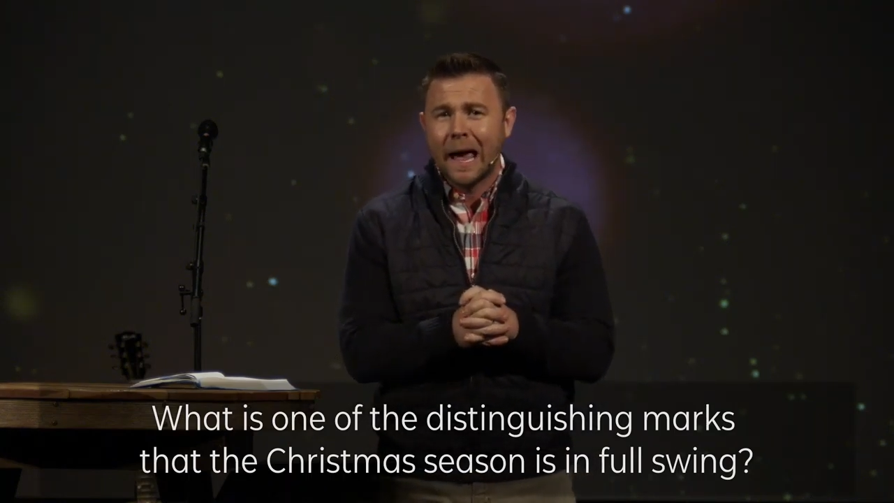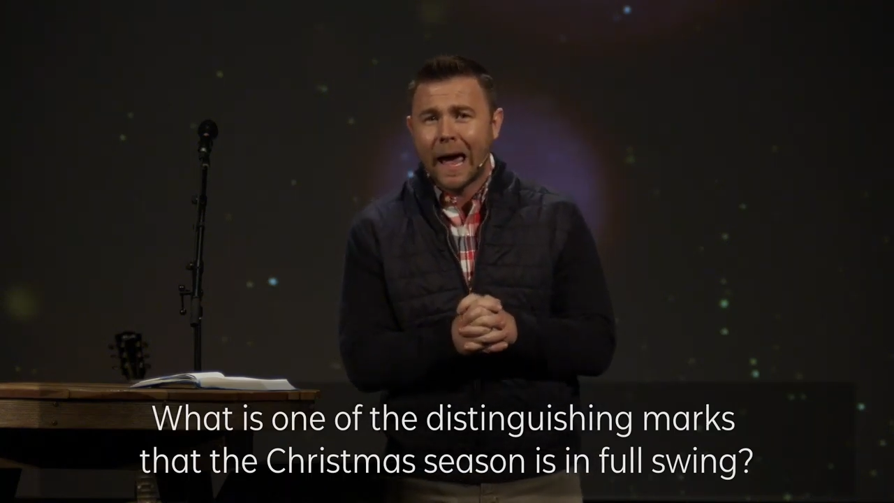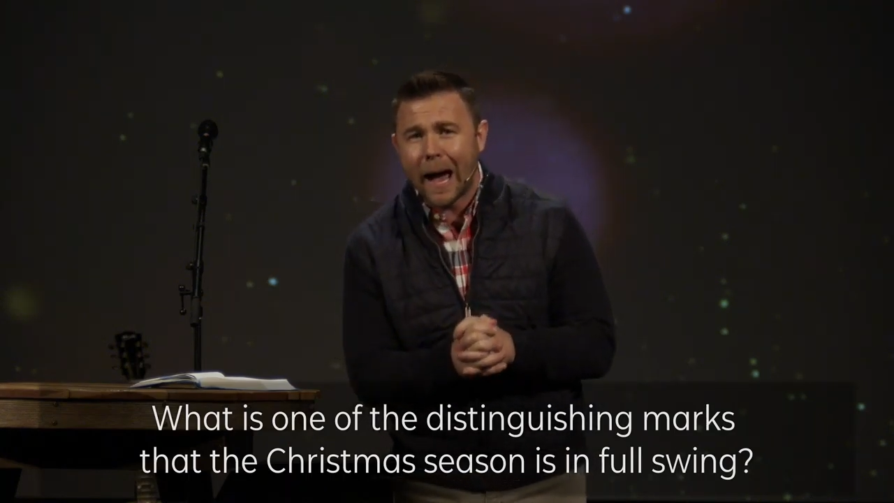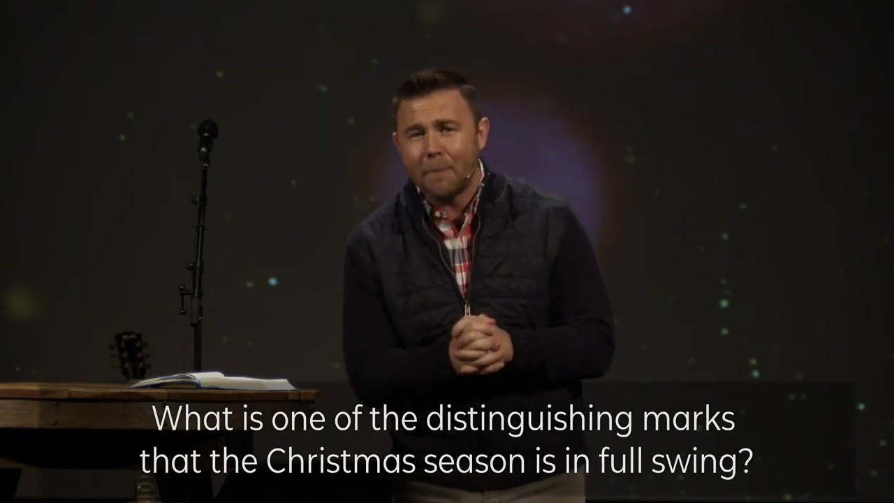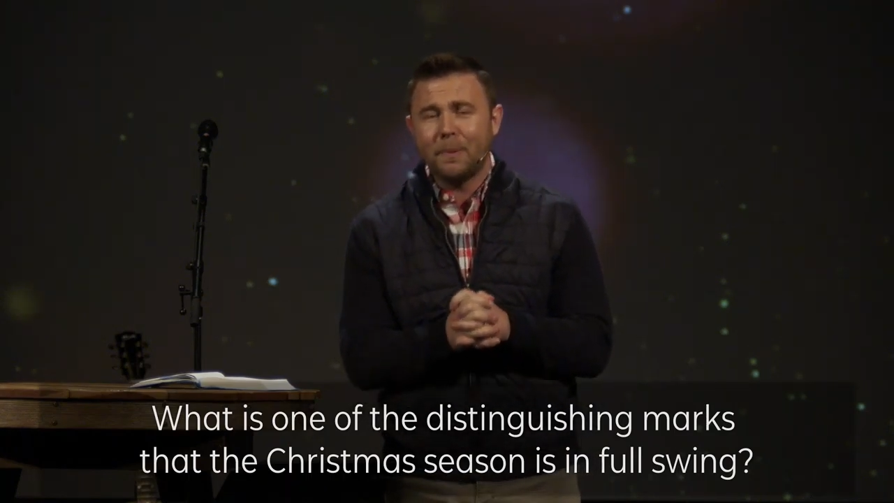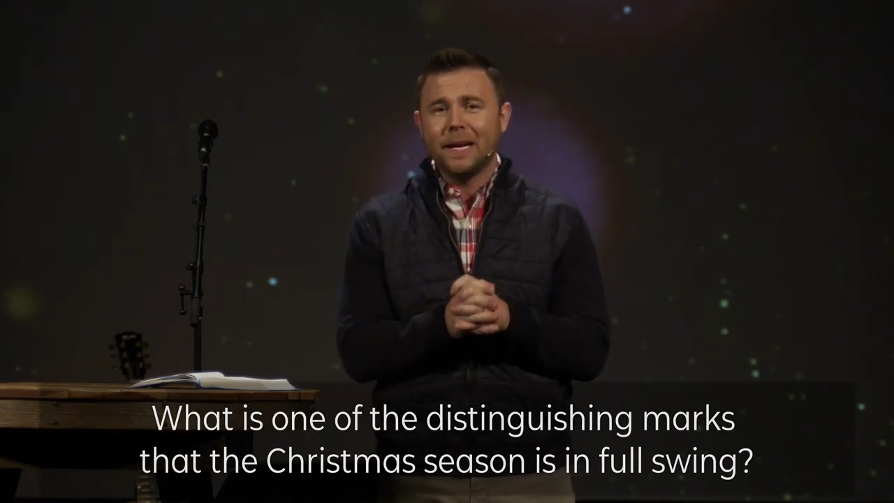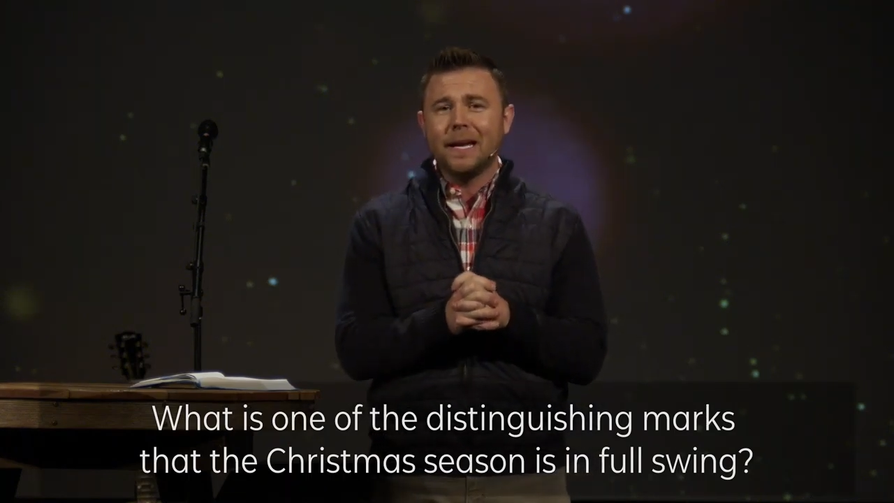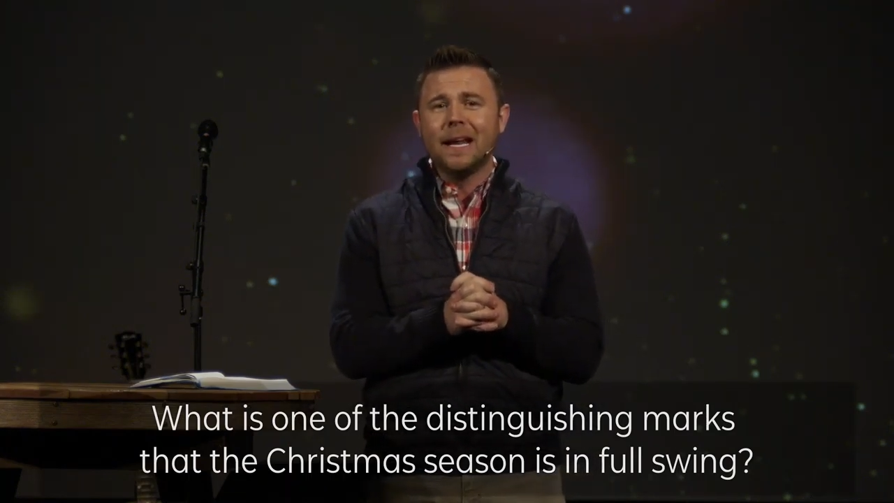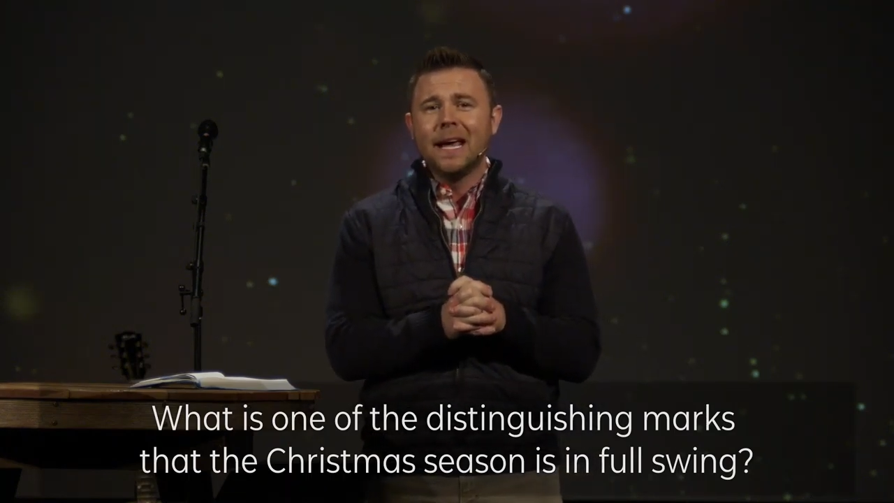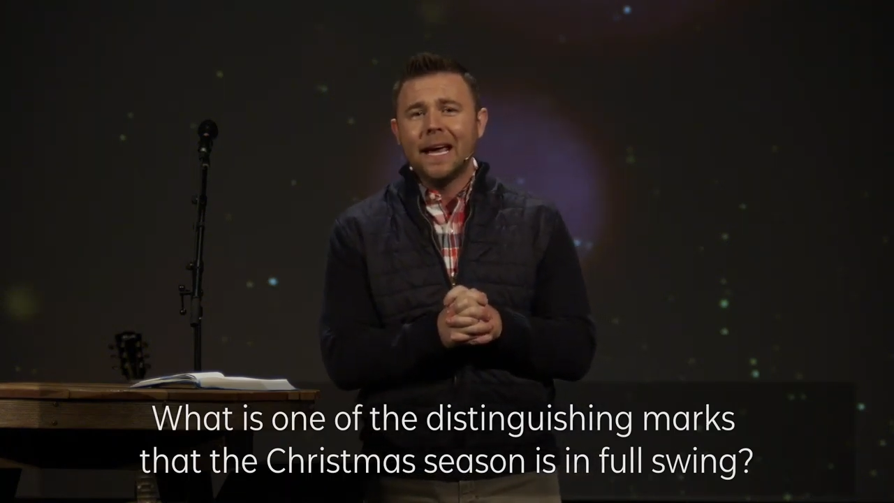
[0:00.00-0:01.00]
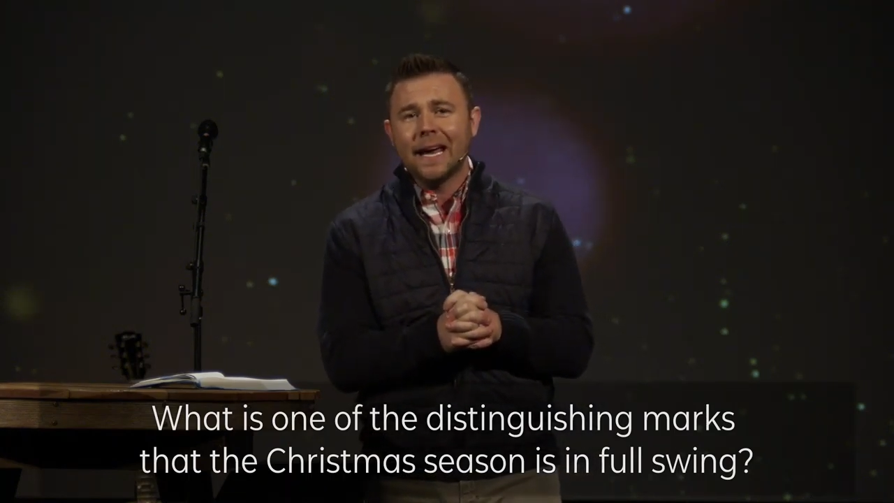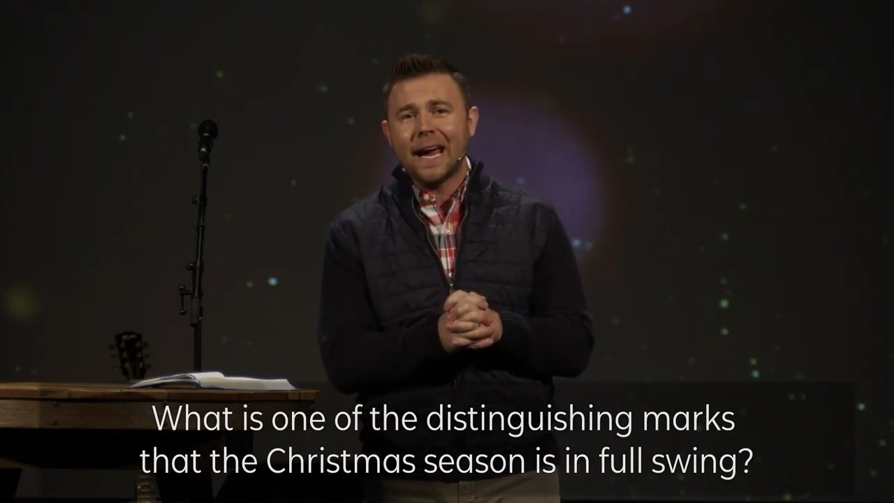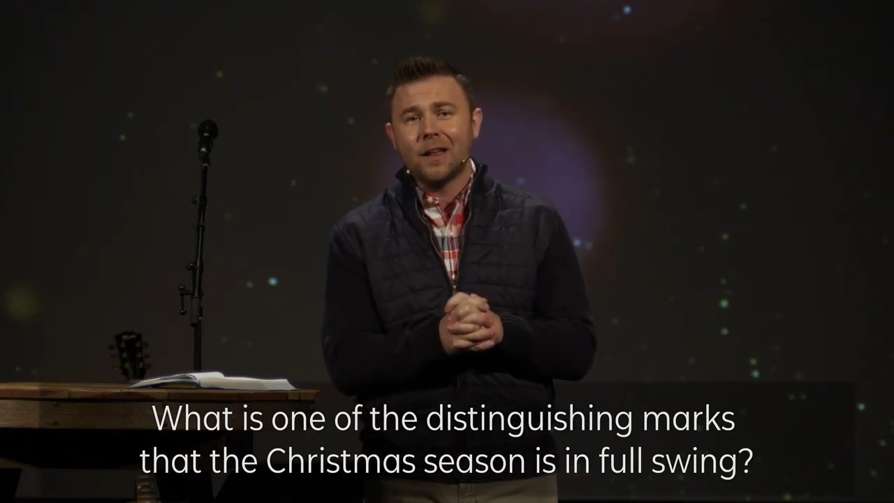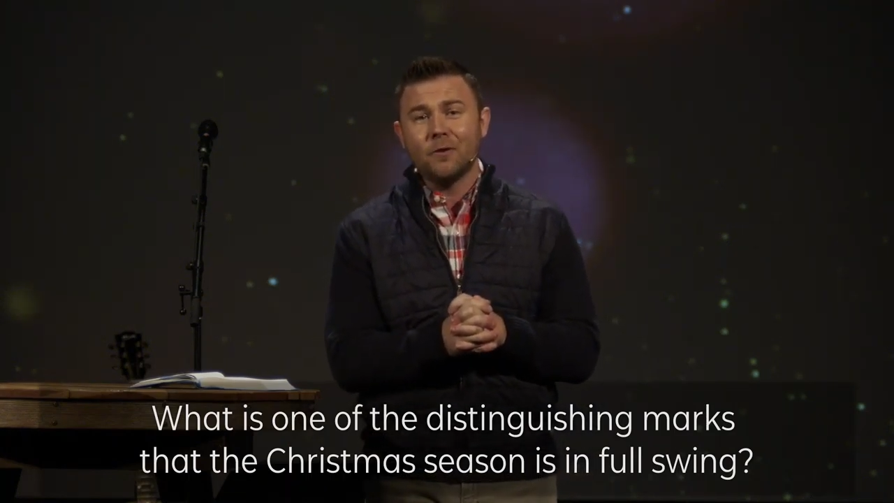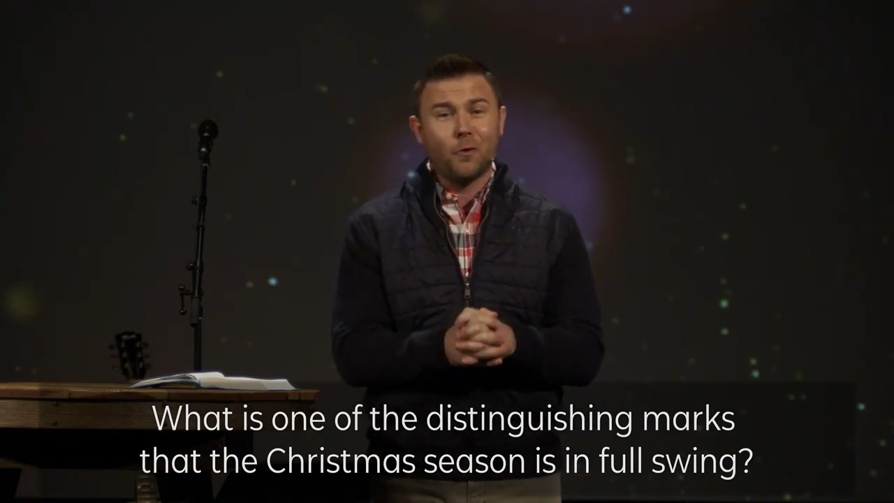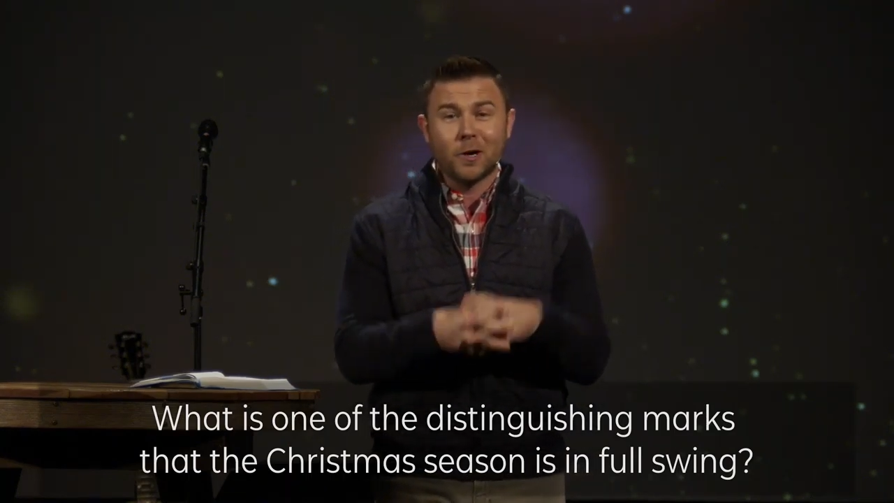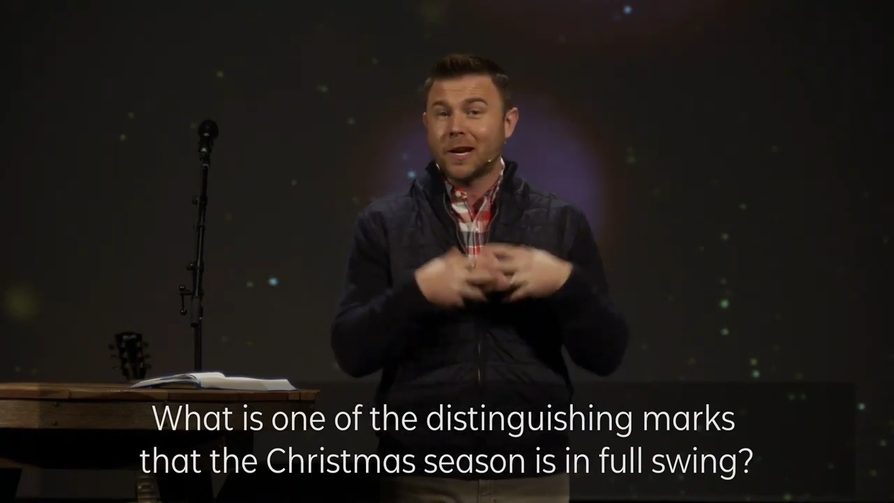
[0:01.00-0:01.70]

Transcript: happening in California